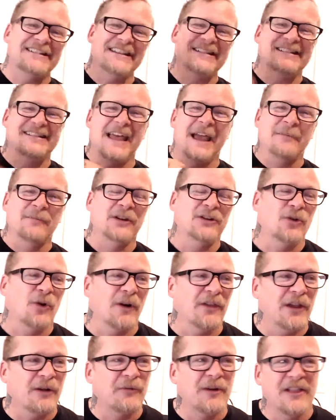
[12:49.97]
They slam the
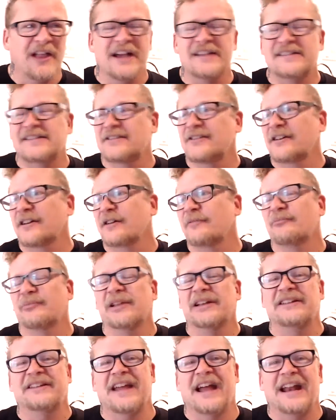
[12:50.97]
door. They realize they're in a
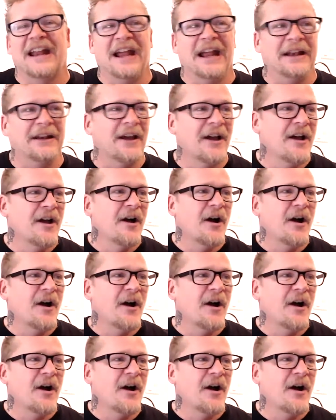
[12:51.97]
complete dead end.